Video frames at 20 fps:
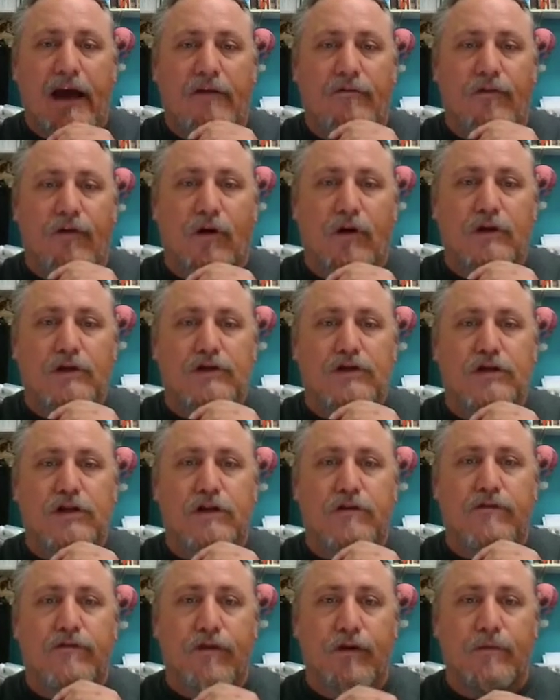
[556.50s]

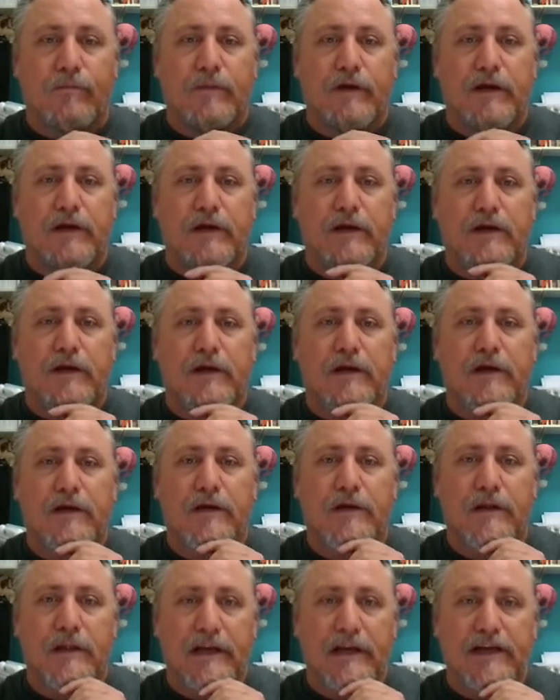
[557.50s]
Archer, Footman,
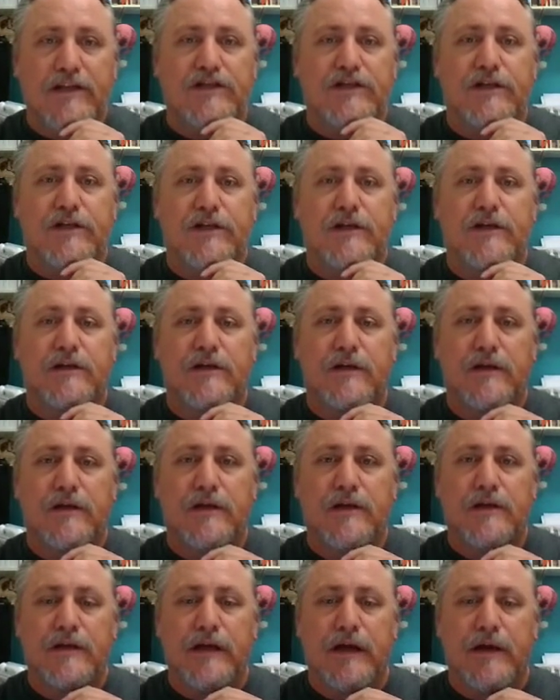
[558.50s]
Legion.
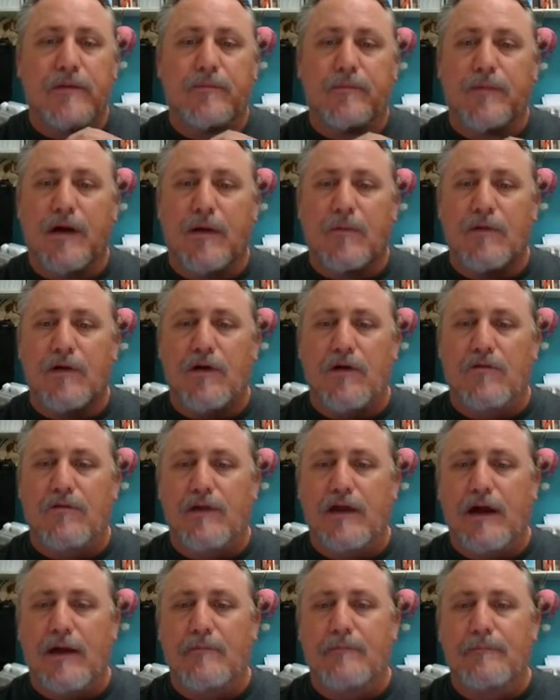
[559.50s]
Yep, I went over
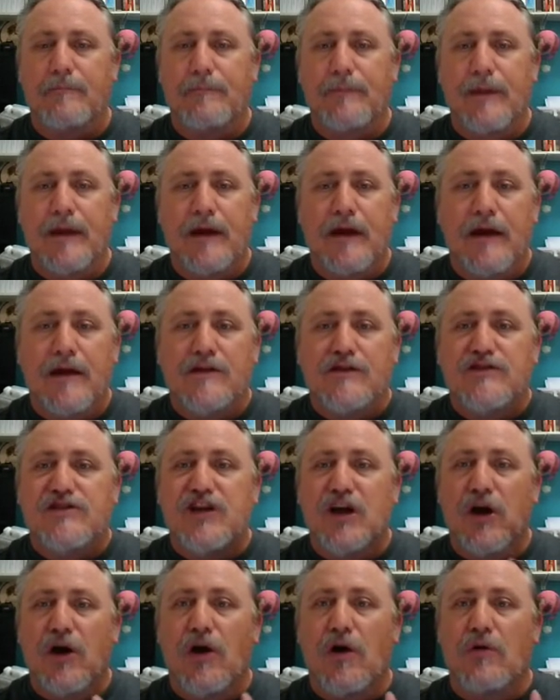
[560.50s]
that.
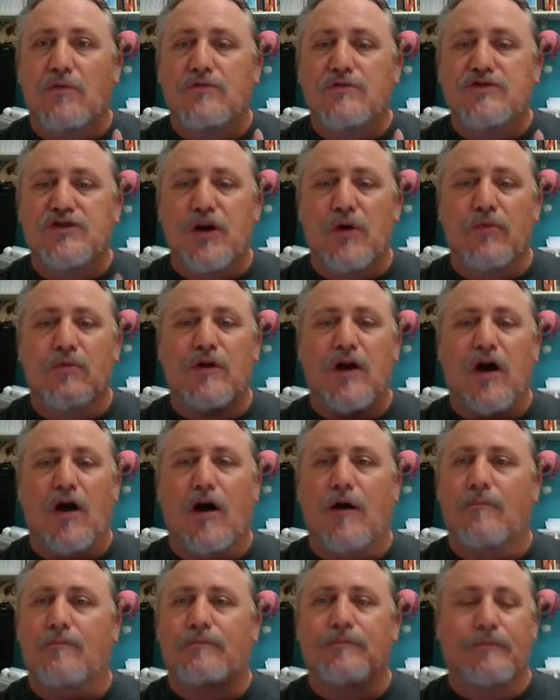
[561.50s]
So Zone
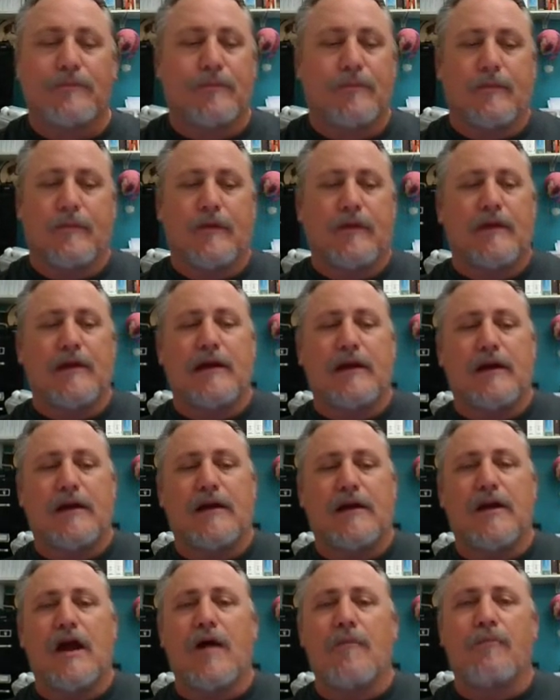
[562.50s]
Comm, the
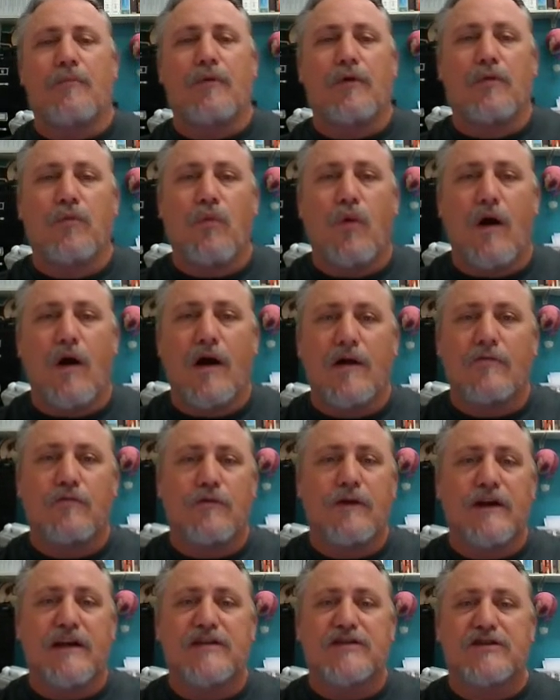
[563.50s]
number one
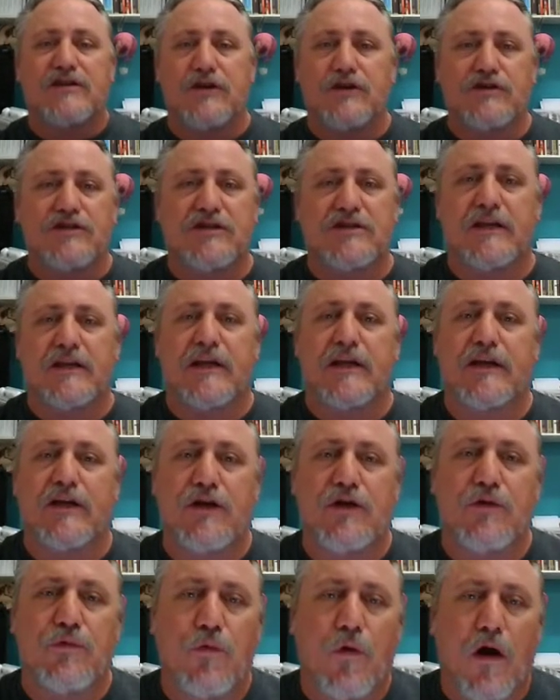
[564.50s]
research thing
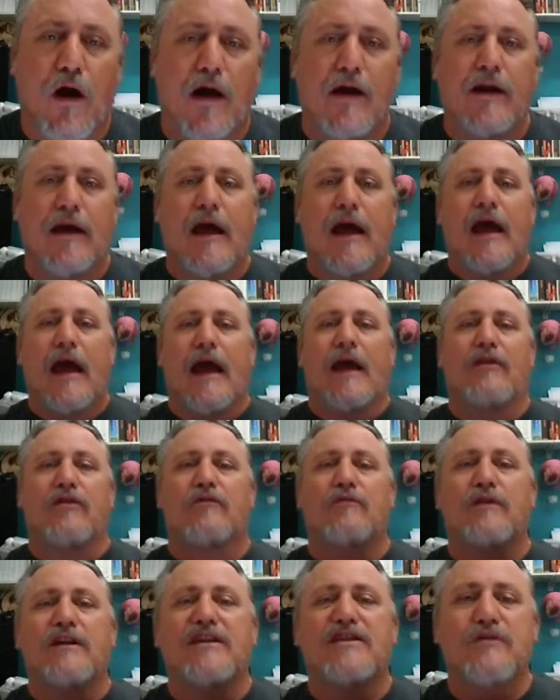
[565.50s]
you want, and the
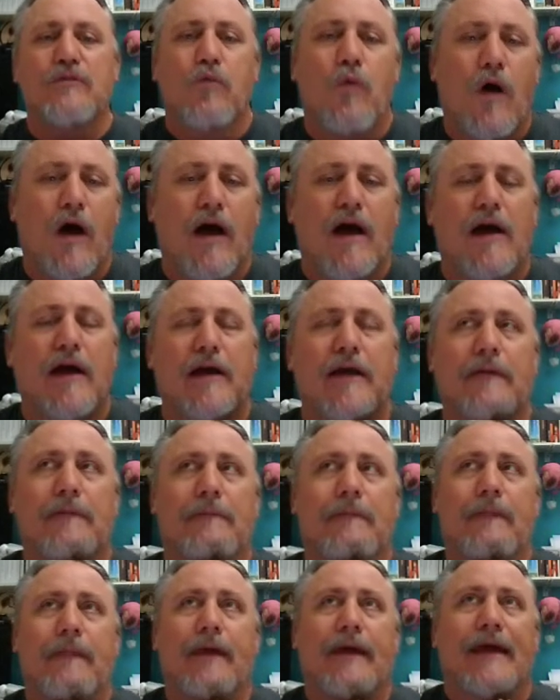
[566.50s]
reason why
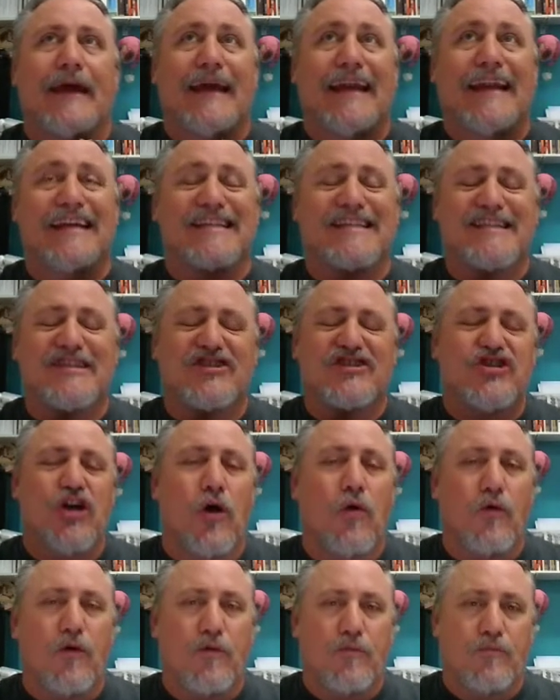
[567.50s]
it is
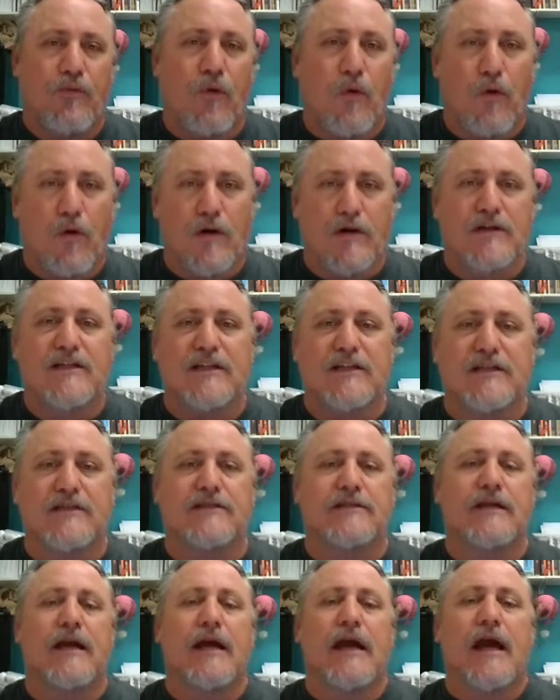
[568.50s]
so
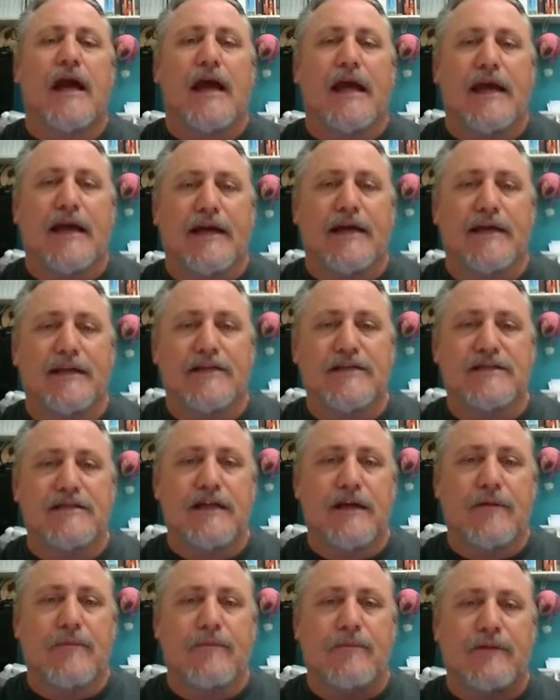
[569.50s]
important is
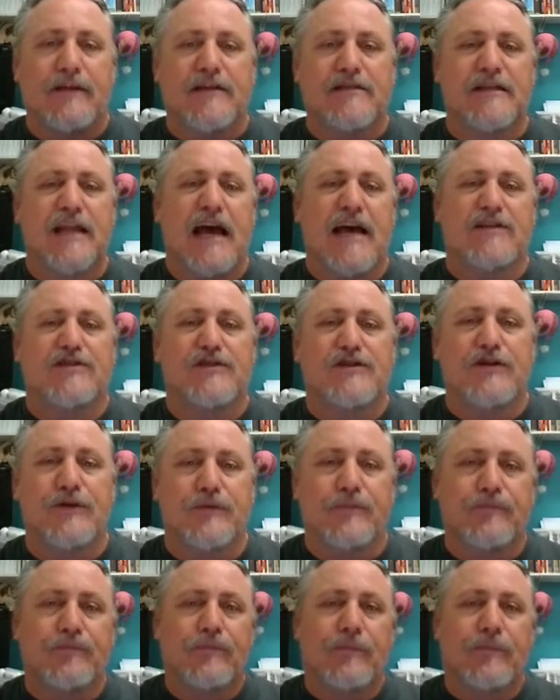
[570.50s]
these last two.